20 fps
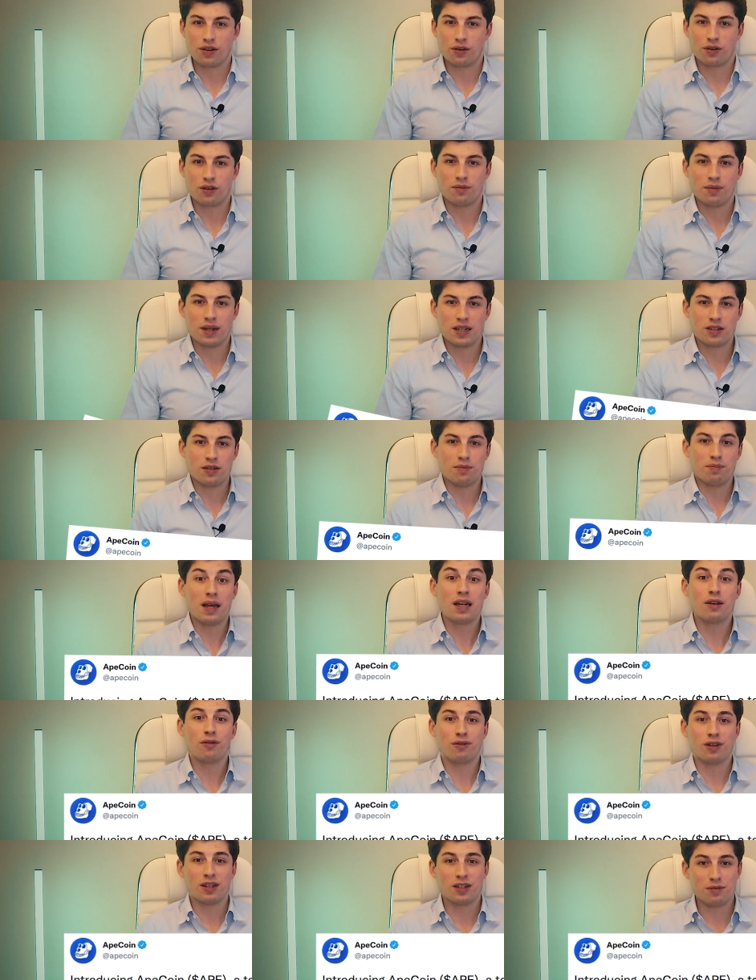token meant to
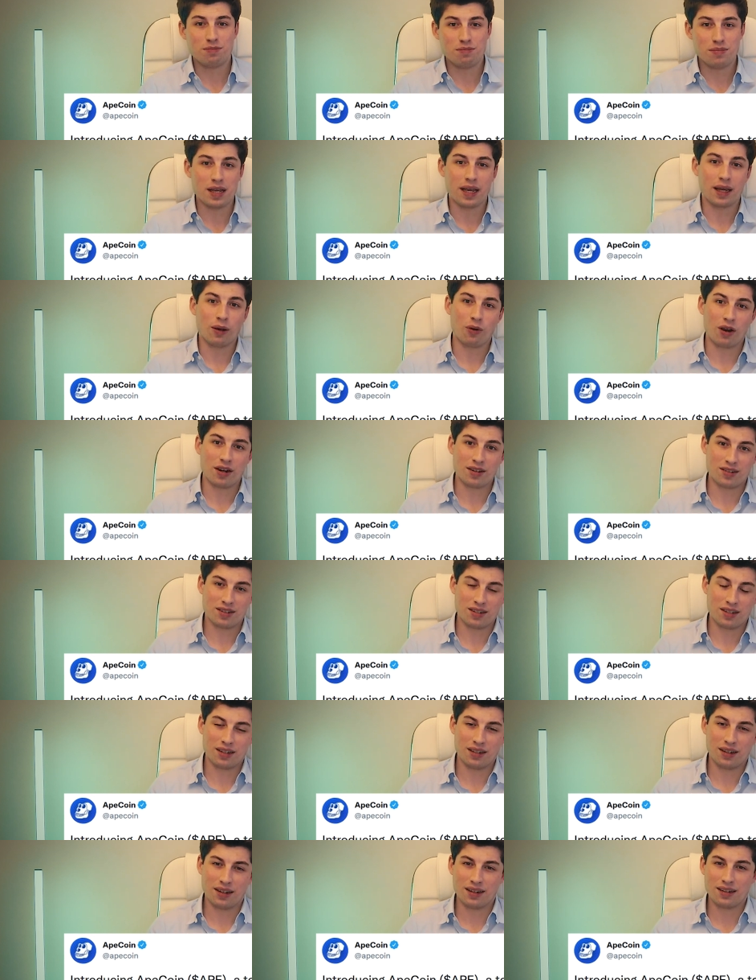benefit
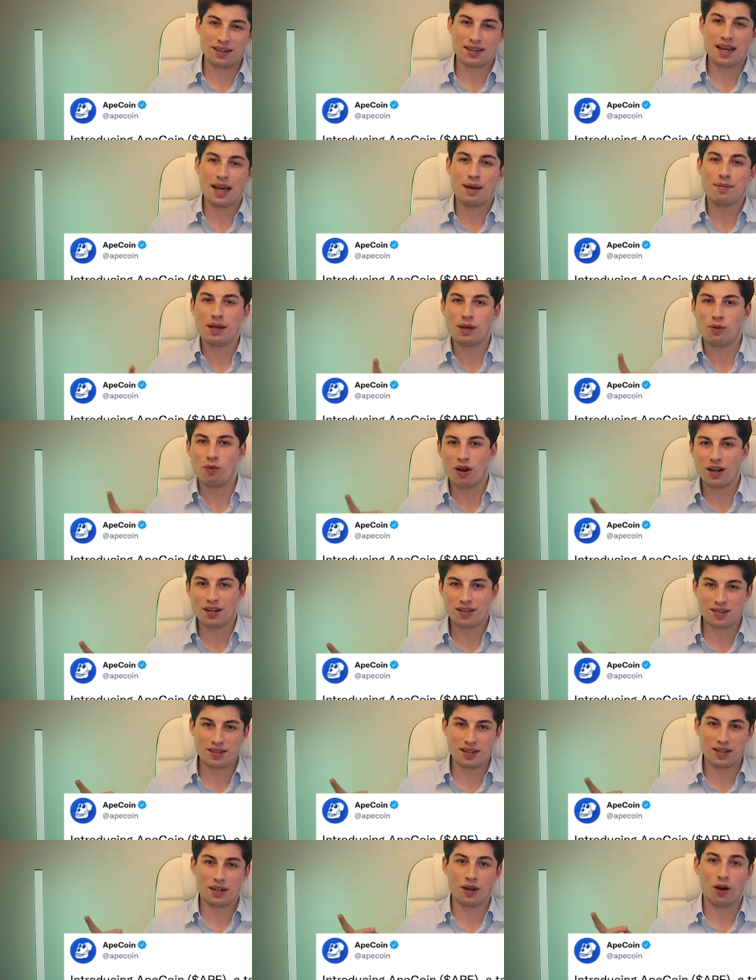BAYC and
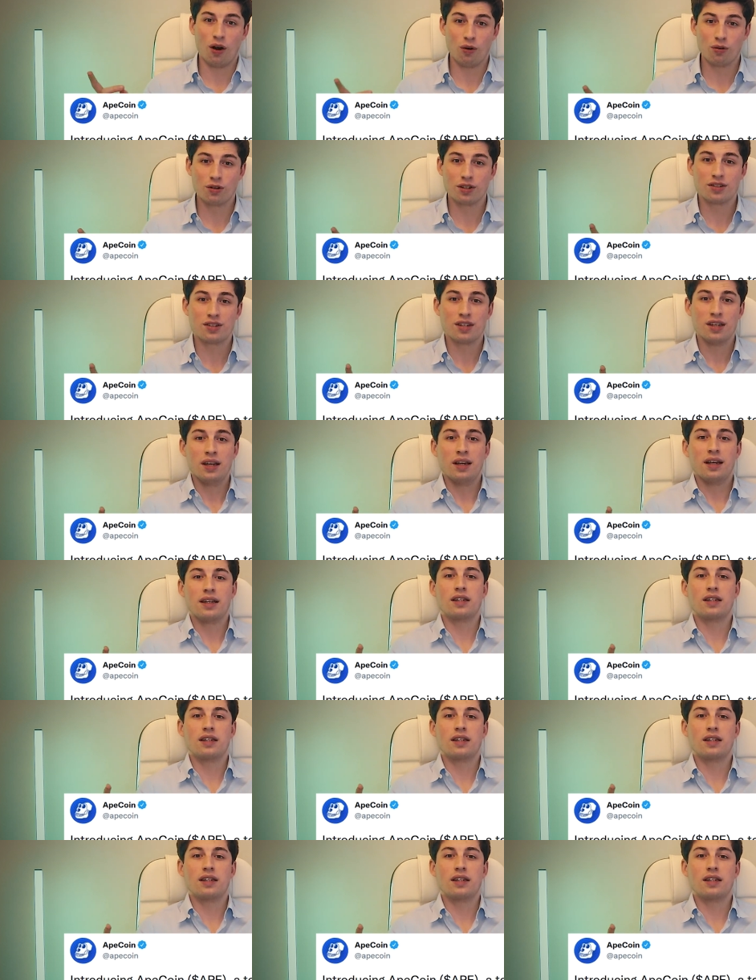MAYC holders